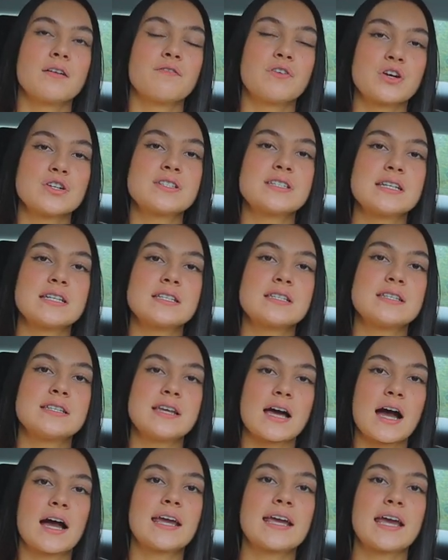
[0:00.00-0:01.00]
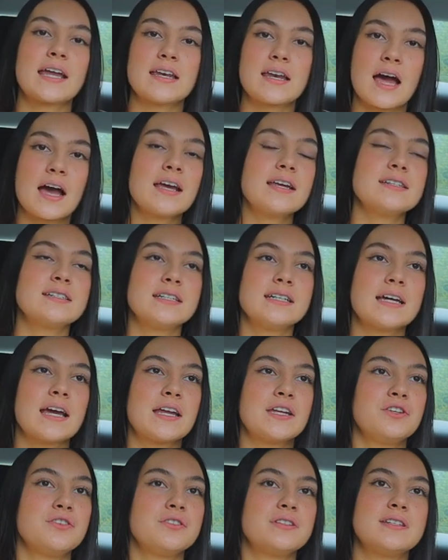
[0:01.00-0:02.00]
versus dying at 90
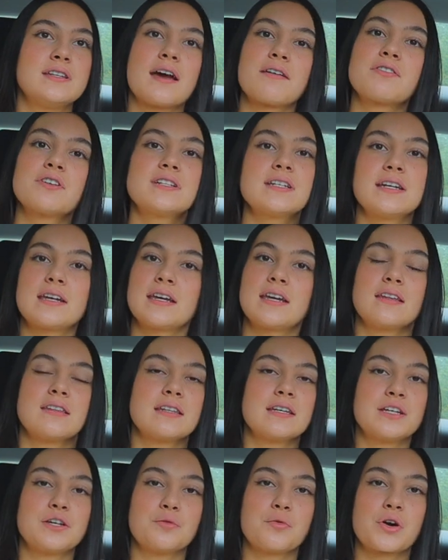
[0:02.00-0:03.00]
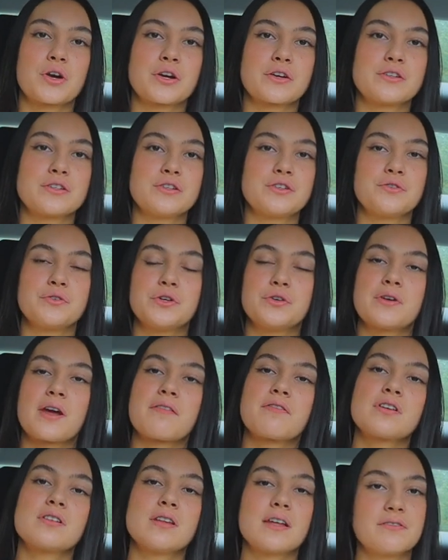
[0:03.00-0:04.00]
and you never did anything you wanted to do, you
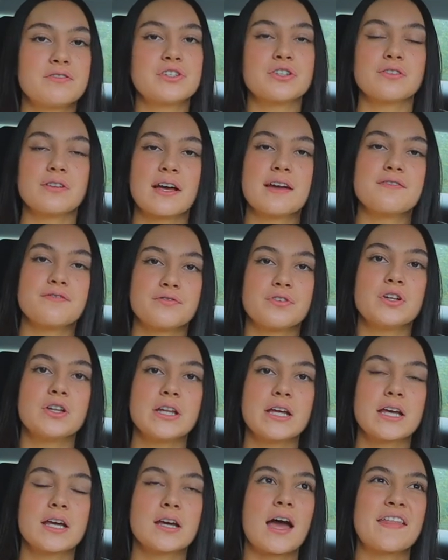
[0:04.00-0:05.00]
never lived your life fully.